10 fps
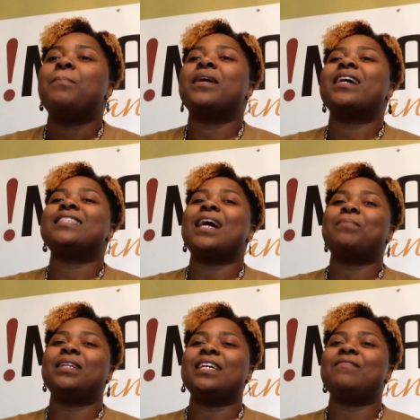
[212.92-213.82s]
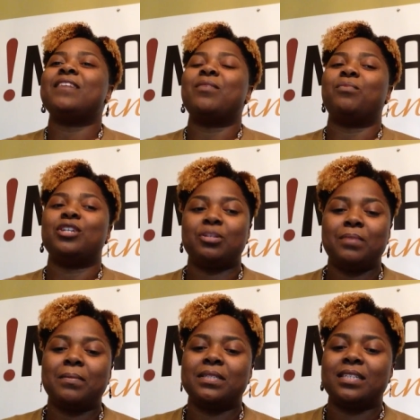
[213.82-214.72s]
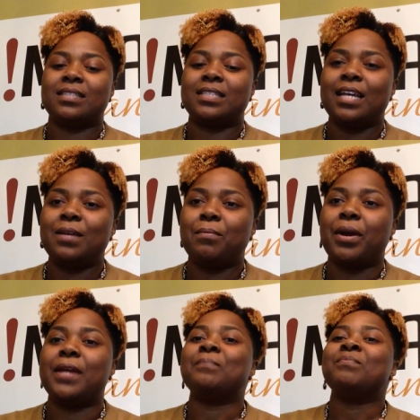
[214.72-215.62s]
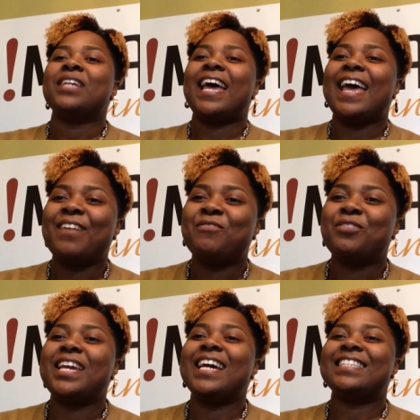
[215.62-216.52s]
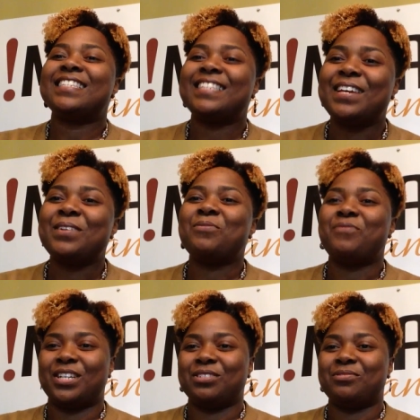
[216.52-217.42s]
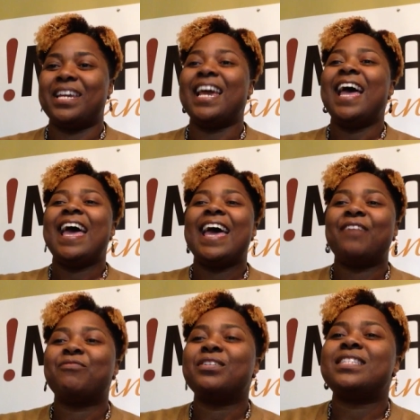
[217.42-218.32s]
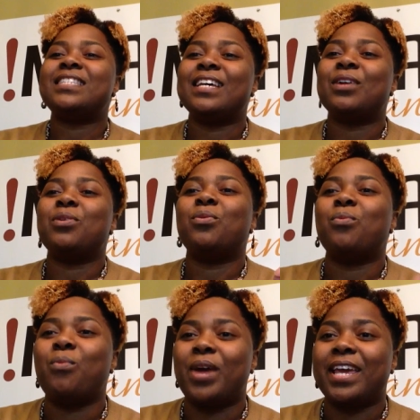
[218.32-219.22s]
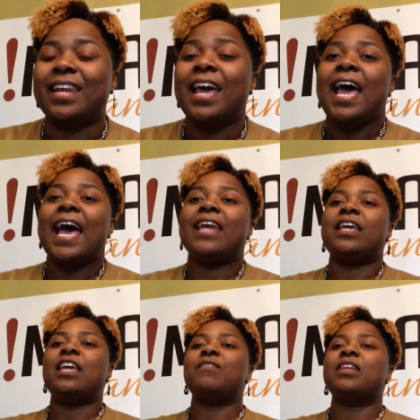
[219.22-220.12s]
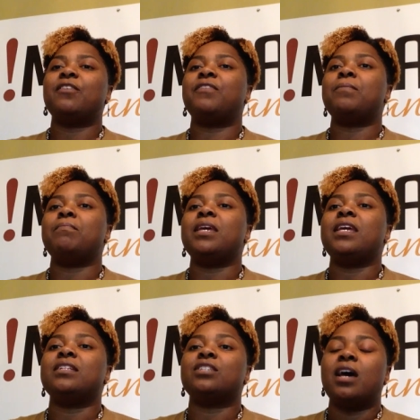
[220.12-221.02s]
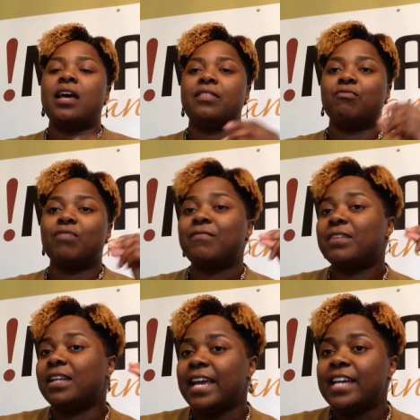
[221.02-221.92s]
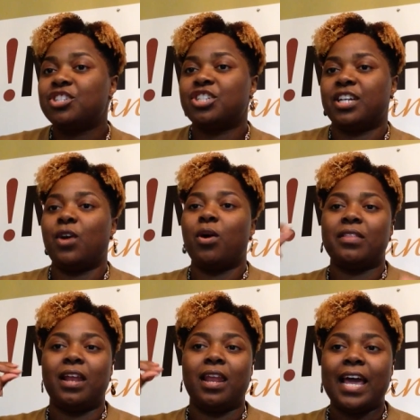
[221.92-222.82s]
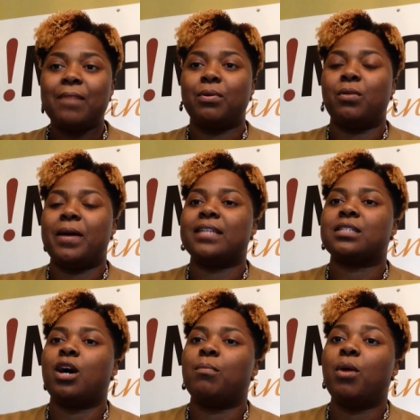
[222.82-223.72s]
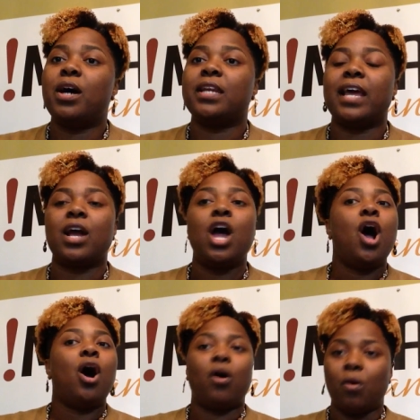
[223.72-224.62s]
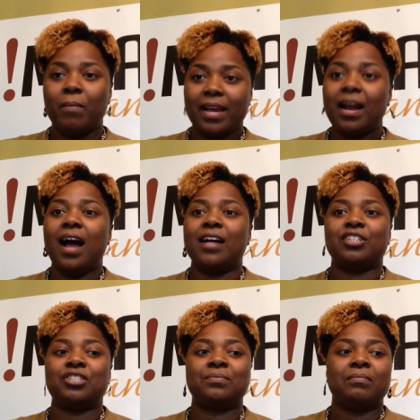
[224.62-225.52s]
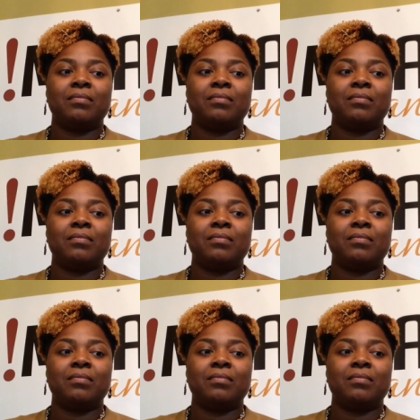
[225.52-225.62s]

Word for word: because I believe that we should be able to celebrate every single victory, every single win. And even if it means the revelation or the light bulb has come on, like, oh my gosh,